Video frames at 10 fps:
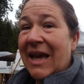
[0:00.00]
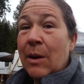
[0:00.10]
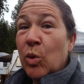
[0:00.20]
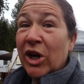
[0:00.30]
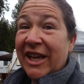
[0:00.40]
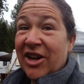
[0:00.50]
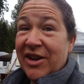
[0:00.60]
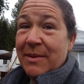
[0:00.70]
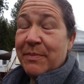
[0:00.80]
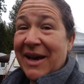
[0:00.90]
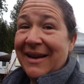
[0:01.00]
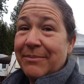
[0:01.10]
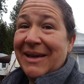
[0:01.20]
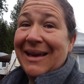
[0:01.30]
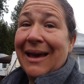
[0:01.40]
I'm working on it,
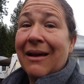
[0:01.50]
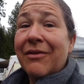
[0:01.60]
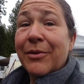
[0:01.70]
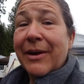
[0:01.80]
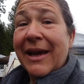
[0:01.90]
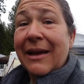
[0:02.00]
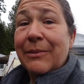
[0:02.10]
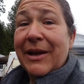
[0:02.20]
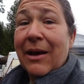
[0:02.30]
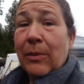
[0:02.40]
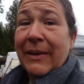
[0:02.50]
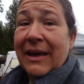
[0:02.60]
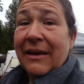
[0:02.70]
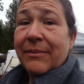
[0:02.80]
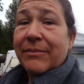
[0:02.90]
but being out of the rain would help
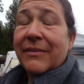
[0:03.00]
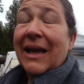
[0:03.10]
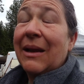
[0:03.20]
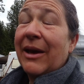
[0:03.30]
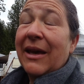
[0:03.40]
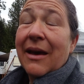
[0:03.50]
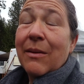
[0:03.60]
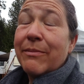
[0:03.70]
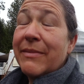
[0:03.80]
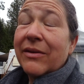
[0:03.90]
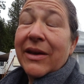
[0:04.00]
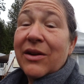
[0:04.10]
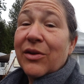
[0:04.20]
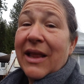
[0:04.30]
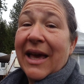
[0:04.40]
me. Anyway, I'm
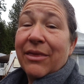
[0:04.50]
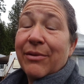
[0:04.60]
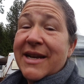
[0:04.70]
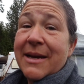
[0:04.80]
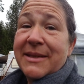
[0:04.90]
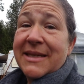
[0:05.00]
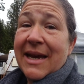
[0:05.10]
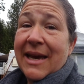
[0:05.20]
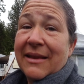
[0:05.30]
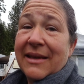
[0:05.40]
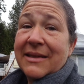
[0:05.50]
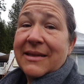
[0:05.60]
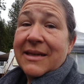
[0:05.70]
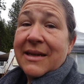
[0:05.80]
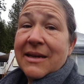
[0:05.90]
milking her like 3 times a day at
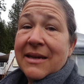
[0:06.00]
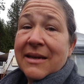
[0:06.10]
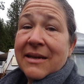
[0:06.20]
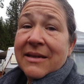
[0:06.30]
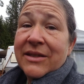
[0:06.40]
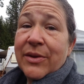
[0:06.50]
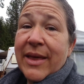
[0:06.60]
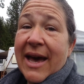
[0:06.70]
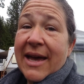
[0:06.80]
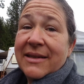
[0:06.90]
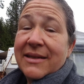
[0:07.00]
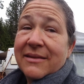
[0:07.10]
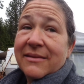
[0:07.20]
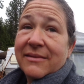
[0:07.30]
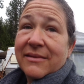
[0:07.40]
least, so that
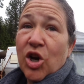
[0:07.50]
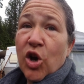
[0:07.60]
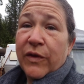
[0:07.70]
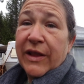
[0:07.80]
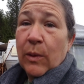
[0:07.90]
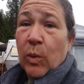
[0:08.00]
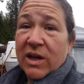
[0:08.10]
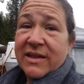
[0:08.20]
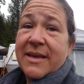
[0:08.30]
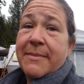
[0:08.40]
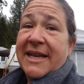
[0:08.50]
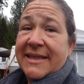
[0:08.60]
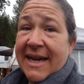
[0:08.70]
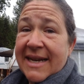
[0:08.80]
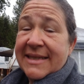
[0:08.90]
hopefully it works the
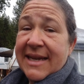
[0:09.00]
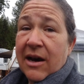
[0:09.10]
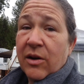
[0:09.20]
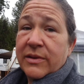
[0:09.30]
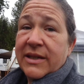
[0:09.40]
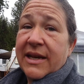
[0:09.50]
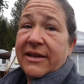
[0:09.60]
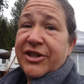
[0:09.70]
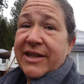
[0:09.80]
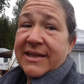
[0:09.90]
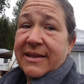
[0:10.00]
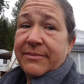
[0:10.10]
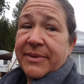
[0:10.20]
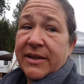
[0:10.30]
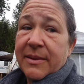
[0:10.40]
mastitis out and she
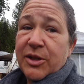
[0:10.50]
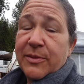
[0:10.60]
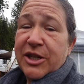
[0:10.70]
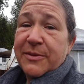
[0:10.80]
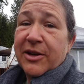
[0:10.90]
doesn't build up too much